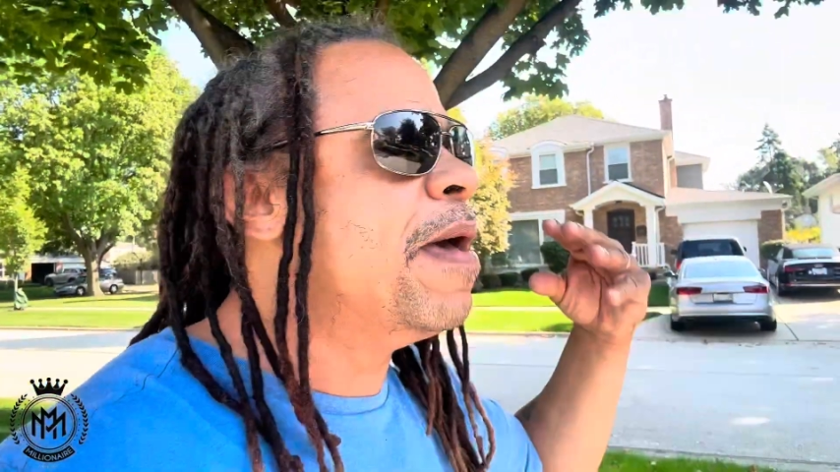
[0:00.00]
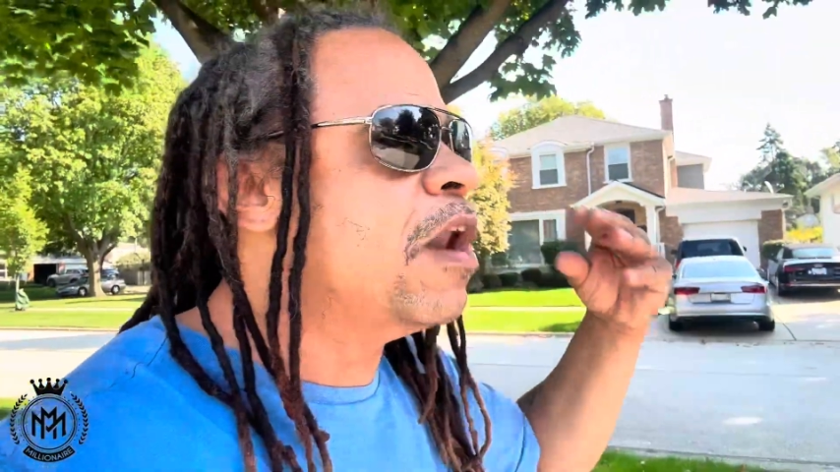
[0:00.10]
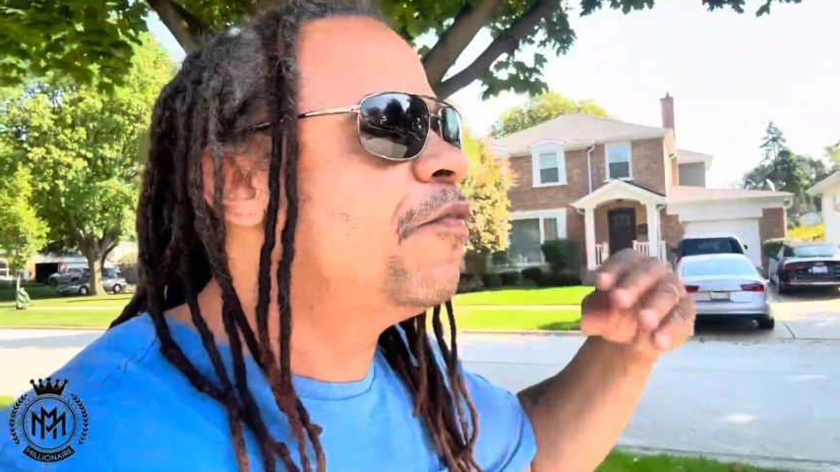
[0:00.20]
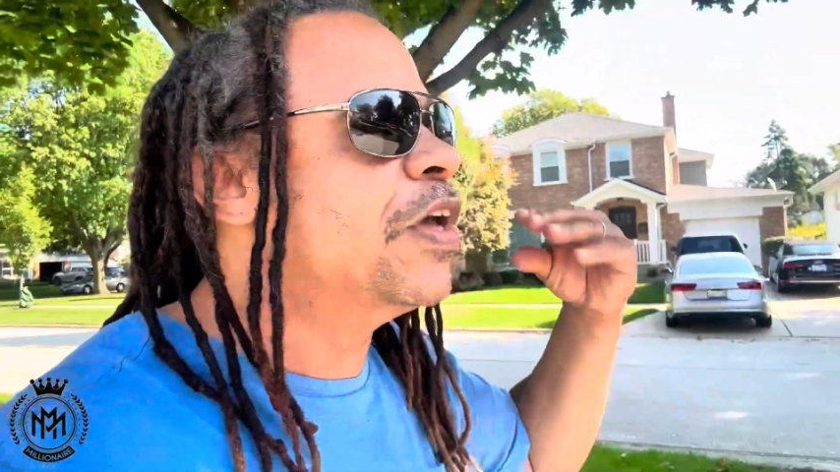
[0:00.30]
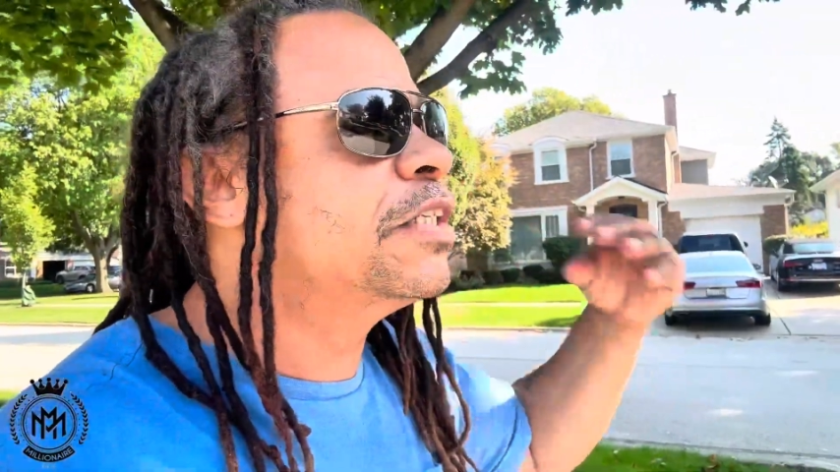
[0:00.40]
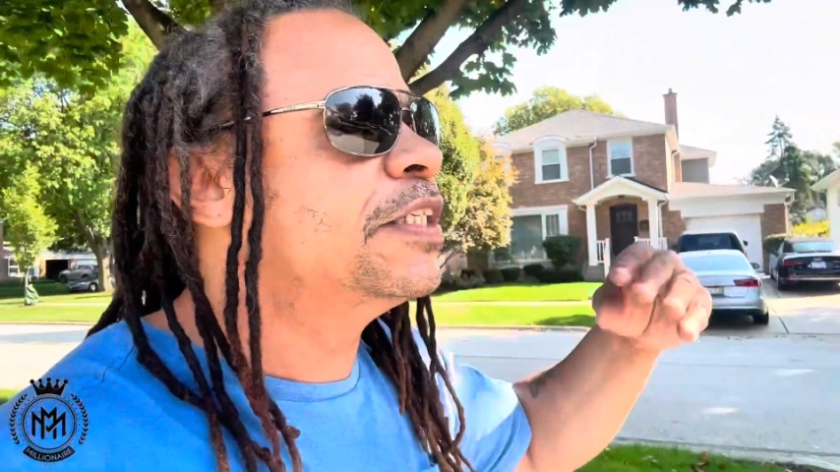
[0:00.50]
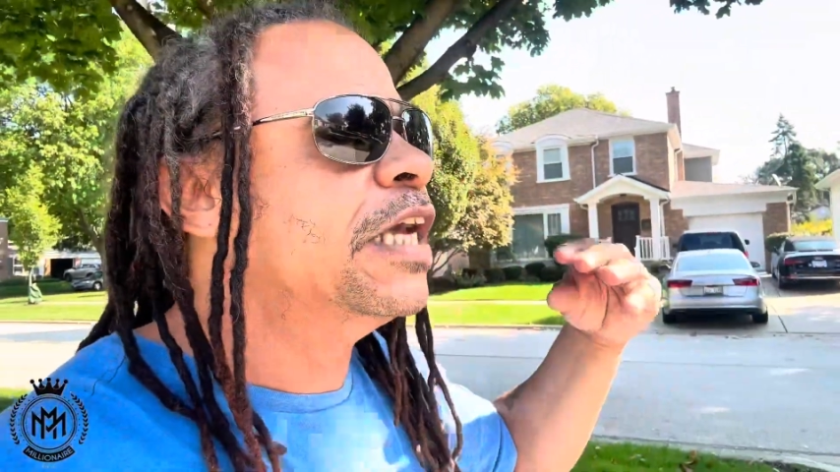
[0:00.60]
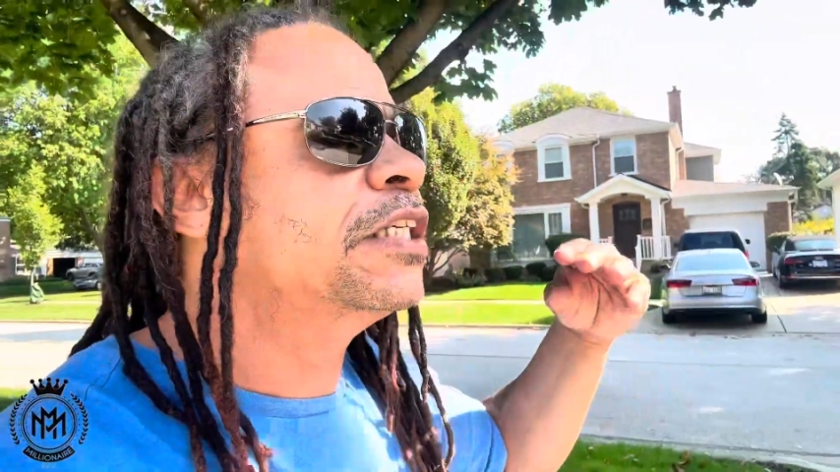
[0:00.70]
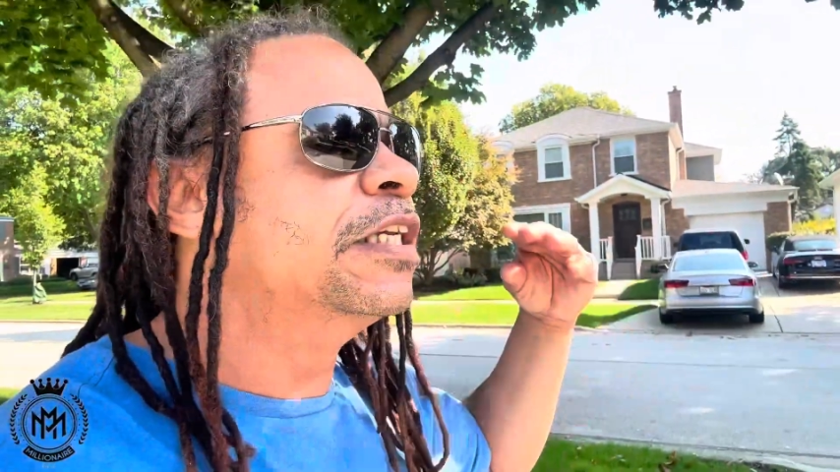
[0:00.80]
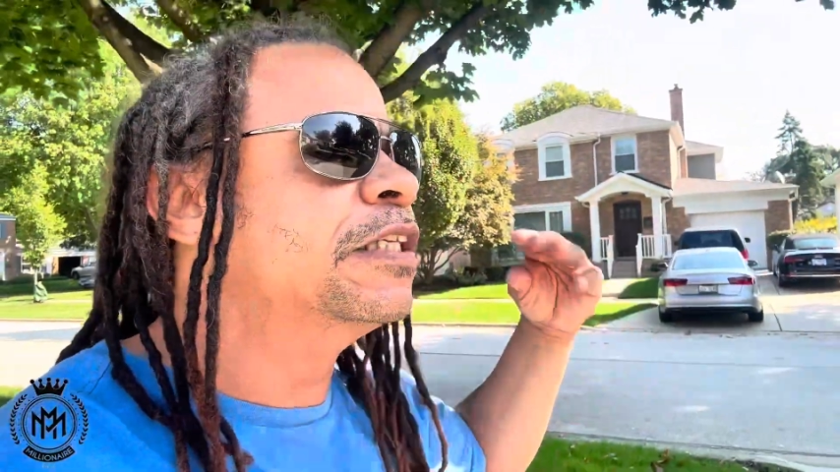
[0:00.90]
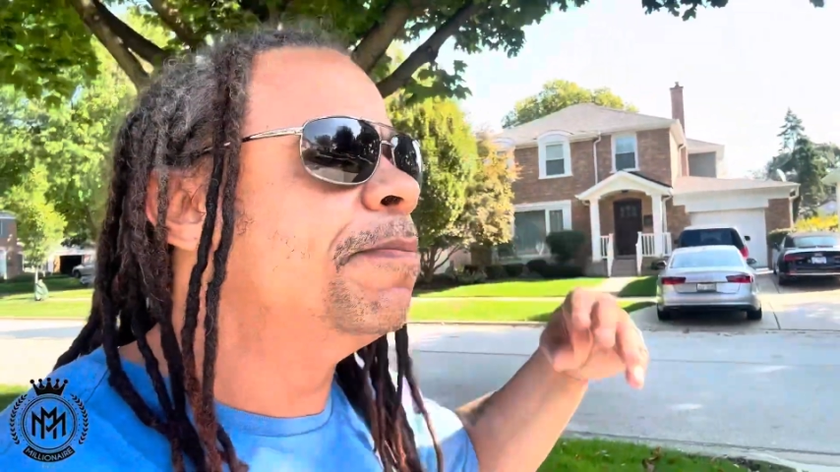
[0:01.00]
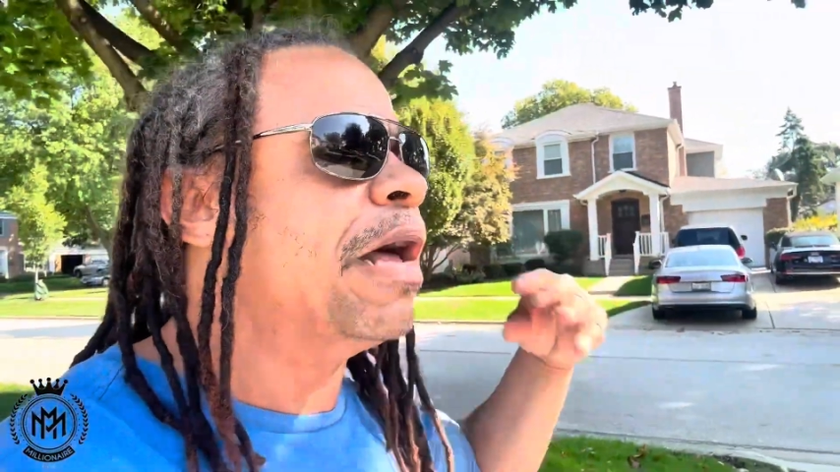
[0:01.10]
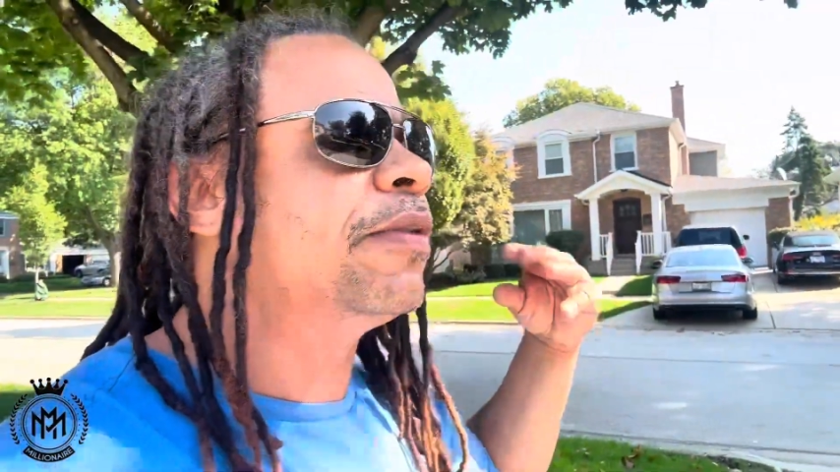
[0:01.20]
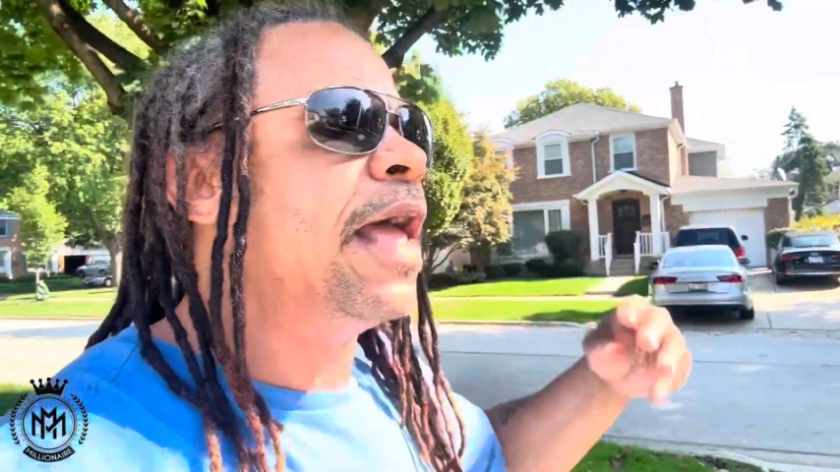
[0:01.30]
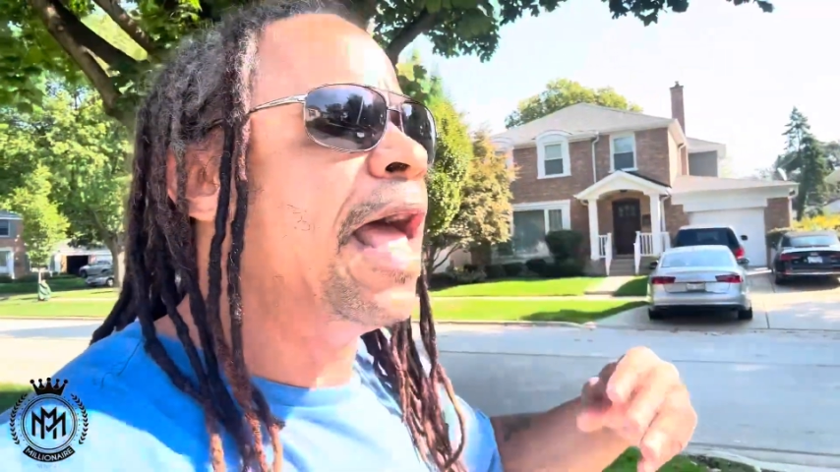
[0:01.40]
manifestation is
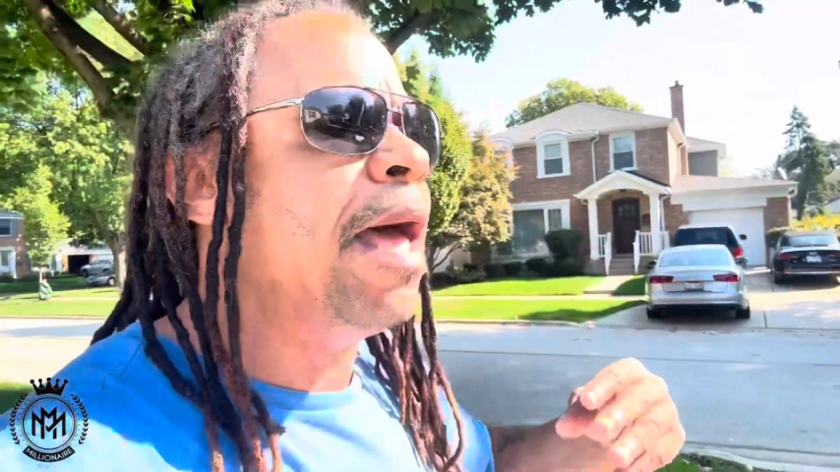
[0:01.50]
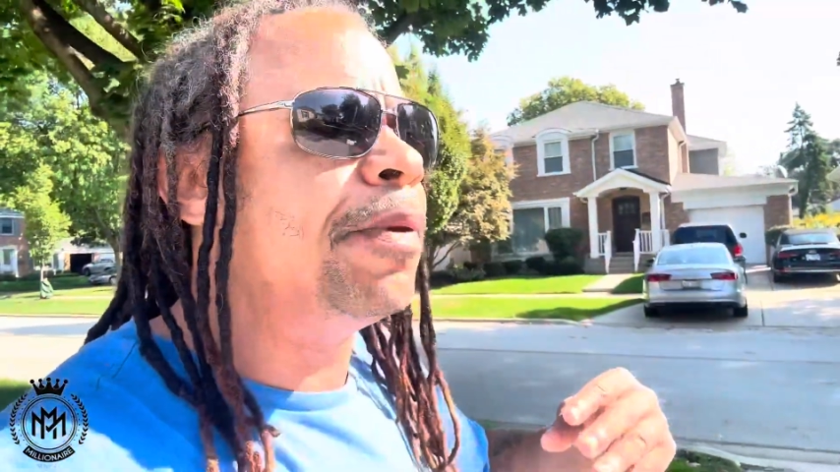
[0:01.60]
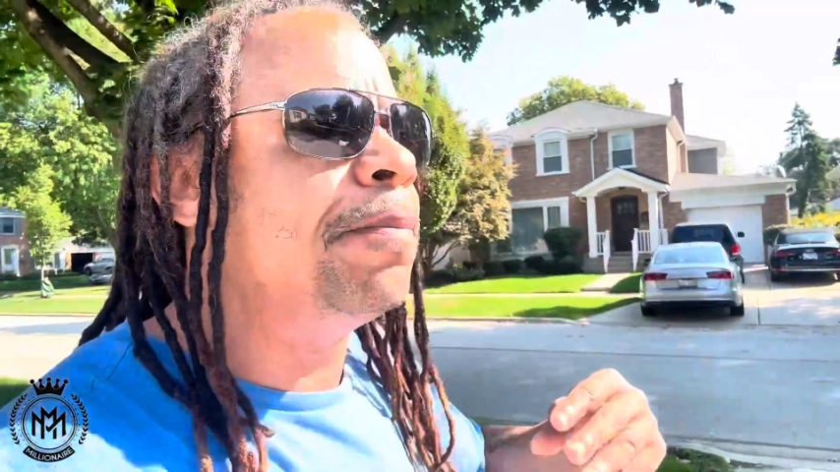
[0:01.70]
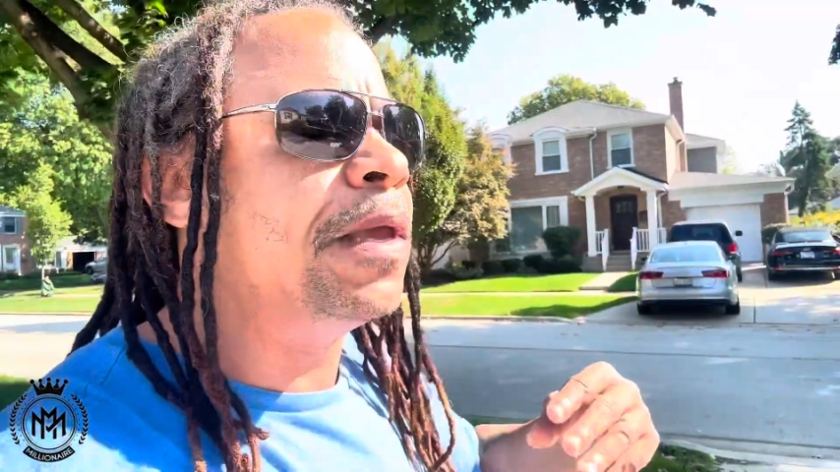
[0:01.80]
about to happen,